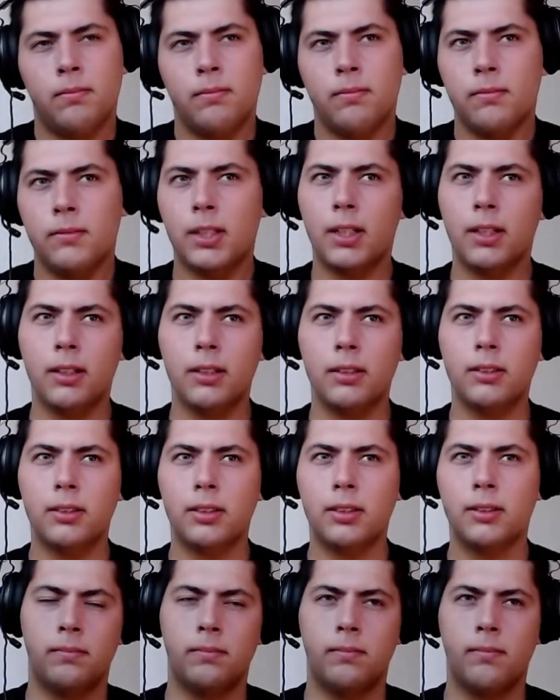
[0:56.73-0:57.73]
Right.
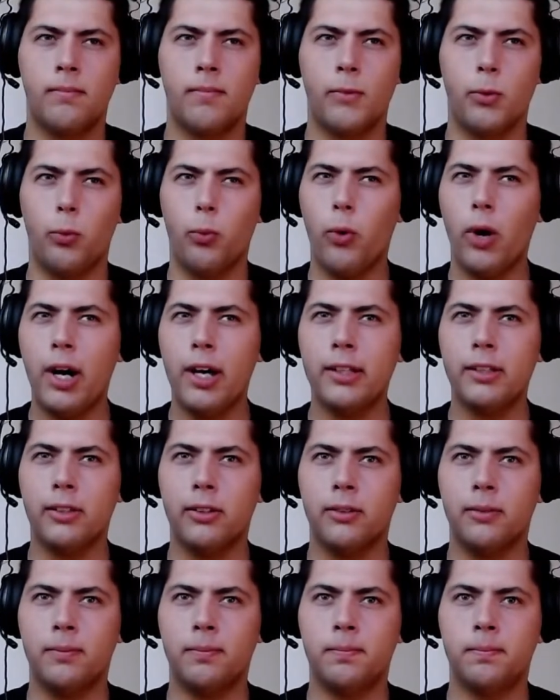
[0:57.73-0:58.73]
Why
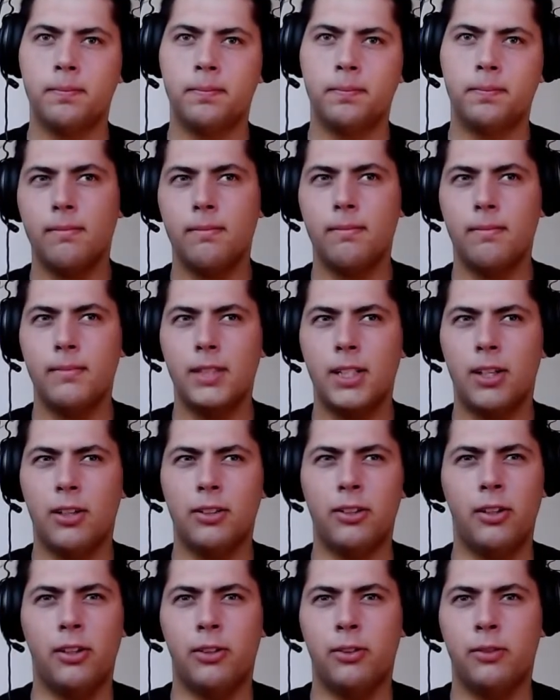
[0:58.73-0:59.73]
though? Oh
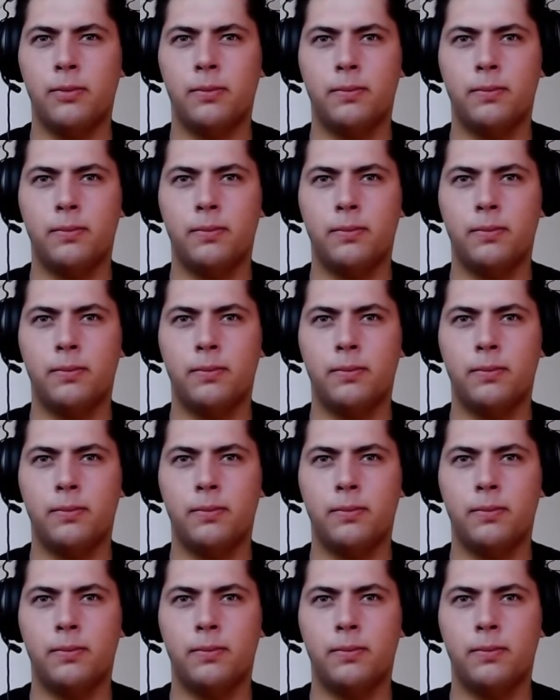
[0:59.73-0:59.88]
no.